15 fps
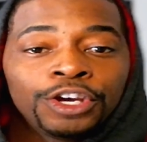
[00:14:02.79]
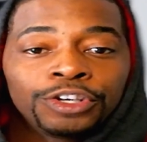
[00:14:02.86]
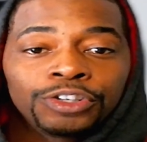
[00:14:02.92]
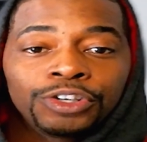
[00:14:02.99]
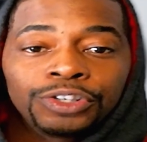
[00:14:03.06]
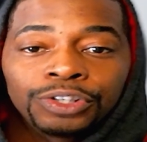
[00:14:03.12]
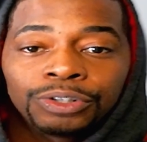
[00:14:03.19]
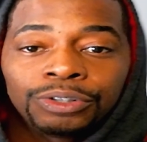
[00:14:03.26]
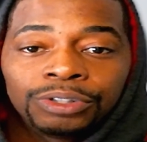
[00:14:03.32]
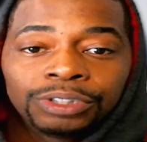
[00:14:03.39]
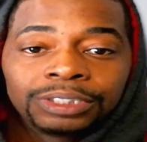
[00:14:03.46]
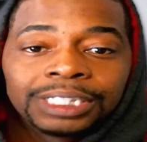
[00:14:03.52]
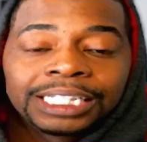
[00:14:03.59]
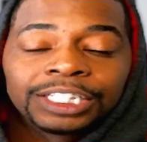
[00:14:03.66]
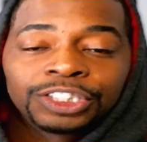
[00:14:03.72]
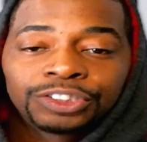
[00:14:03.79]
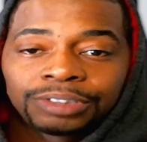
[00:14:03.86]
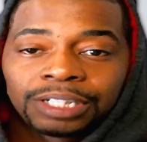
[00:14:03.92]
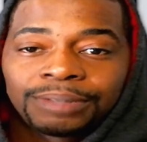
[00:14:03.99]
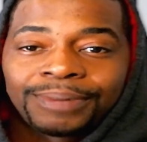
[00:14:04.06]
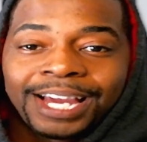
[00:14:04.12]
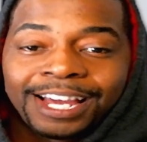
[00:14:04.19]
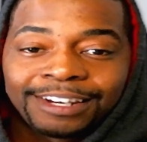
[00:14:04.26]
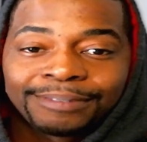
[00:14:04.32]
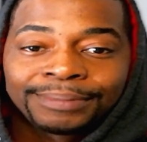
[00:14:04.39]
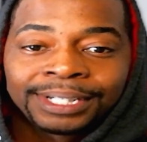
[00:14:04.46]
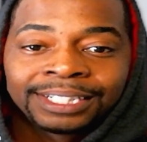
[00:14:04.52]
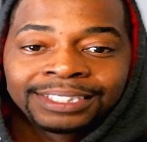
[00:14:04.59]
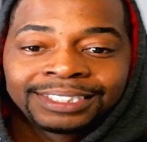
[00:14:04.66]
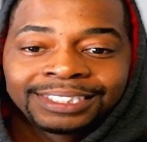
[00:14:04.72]
you use in the
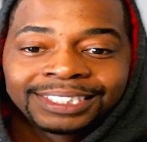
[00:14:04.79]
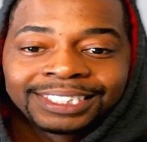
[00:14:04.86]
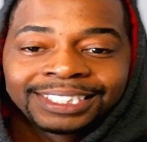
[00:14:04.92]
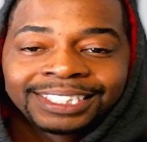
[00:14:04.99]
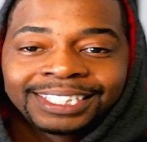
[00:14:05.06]
StreamElements.